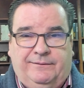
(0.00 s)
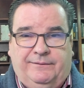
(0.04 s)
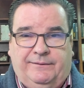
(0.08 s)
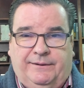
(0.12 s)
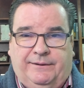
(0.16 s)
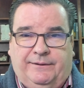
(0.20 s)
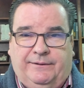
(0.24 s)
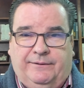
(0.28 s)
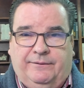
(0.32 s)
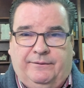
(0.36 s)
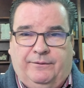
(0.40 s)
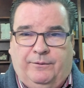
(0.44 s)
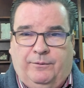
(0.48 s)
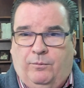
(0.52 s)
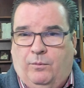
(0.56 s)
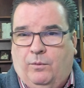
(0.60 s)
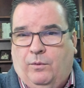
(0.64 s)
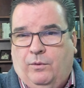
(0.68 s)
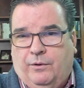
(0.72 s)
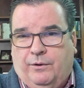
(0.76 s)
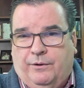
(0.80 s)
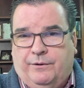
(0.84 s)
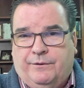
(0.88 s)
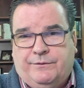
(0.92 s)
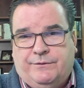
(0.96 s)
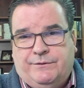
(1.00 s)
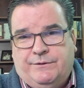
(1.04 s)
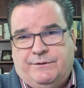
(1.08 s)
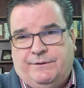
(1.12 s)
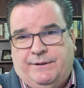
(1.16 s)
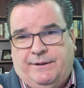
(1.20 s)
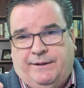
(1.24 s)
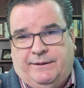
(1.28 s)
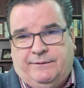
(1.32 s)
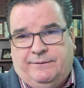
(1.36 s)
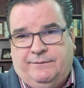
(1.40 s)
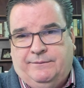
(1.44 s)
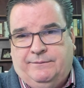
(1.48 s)
in the wars
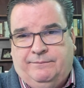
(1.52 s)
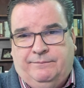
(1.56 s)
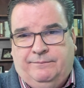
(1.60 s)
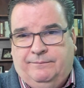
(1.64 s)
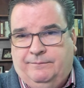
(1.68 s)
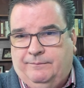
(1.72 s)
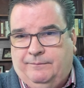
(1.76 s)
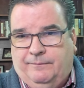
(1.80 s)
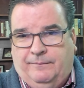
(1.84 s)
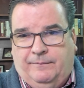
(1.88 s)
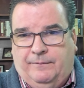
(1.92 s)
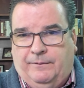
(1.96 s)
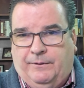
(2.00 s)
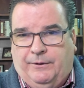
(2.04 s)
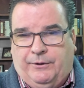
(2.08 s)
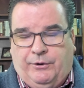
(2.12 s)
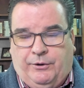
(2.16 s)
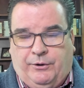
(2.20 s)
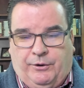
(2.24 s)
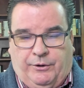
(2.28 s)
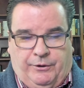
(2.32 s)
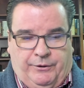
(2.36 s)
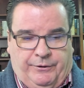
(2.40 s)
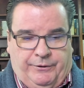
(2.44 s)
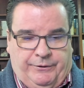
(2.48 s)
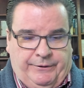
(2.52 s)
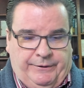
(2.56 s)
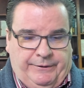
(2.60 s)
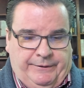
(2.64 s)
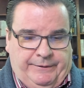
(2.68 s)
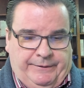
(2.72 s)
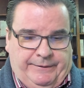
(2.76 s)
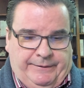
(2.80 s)
that occurred,